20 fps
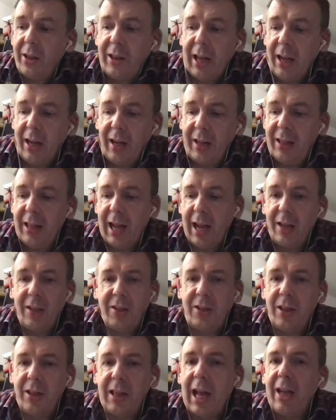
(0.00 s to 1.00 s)
And I think
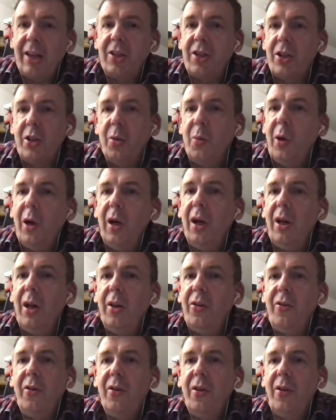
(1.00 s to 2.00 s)
that's
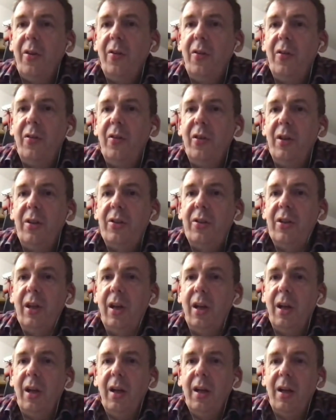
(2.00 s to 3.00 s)
the world
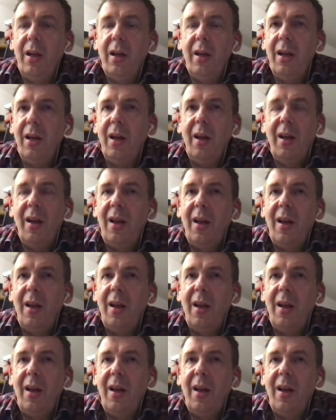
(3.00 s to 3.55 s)
that